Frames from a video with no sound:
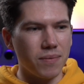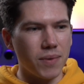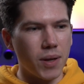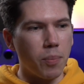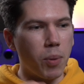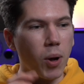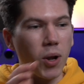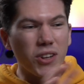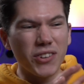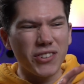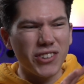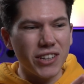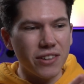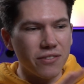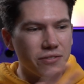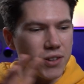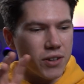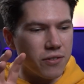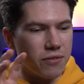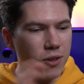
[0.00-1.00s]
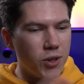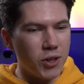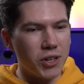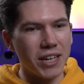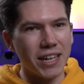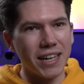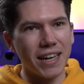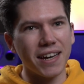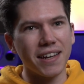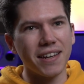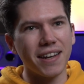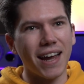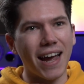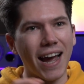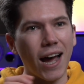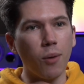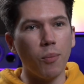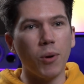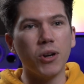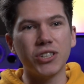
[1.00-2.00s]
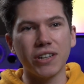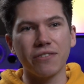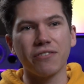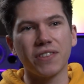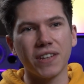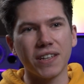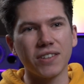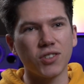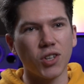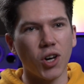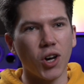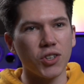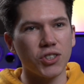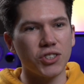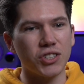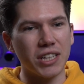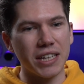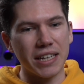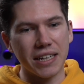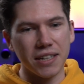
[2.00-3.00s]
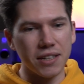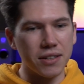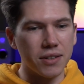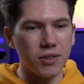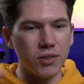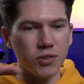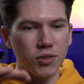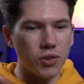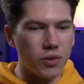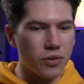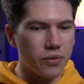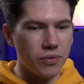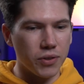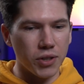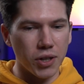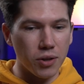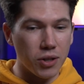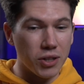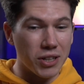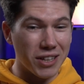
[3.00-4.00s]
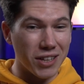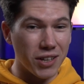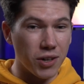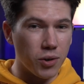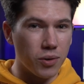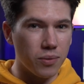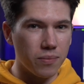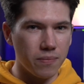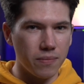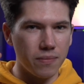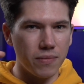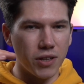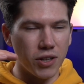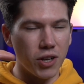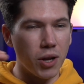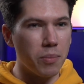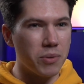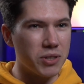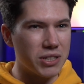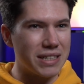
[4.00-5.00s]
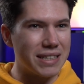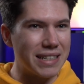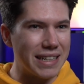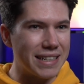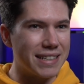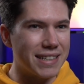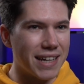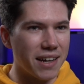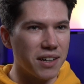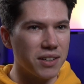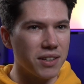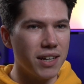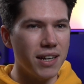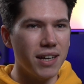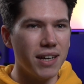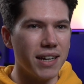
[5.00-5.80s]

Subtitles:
a policy of looking at how much everything is costing and sort of, you know, looking at the numbers in detail.